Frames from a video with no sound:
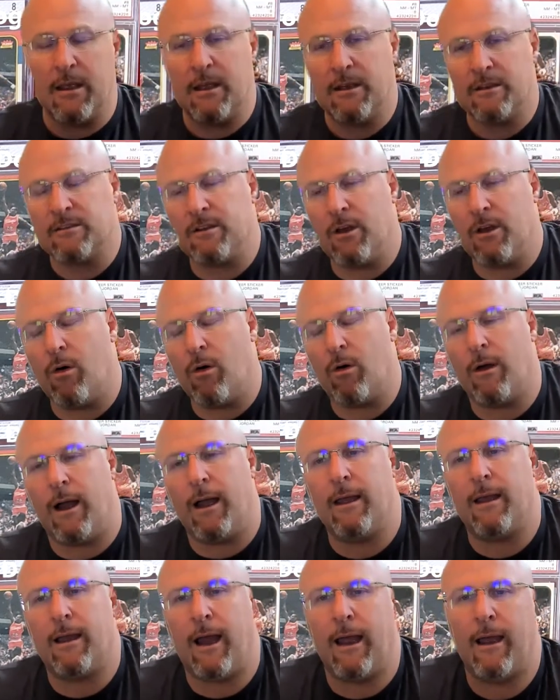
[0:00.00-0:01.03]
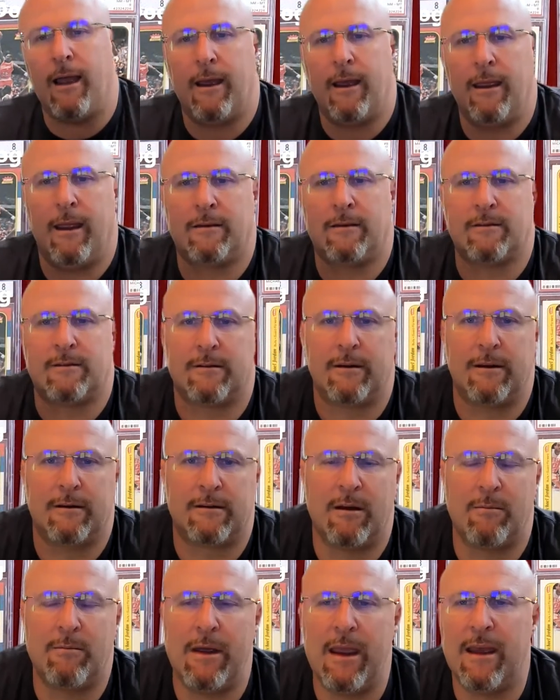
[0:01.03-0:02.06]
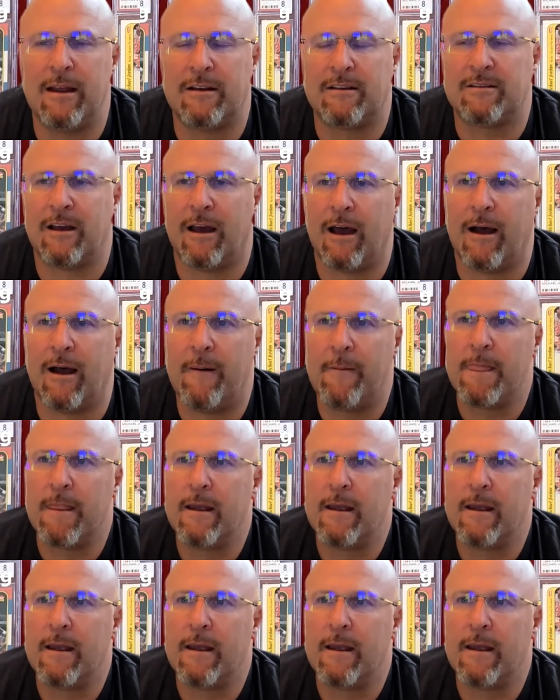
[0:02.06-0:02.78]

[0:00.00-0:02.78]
So it's, to me, it's a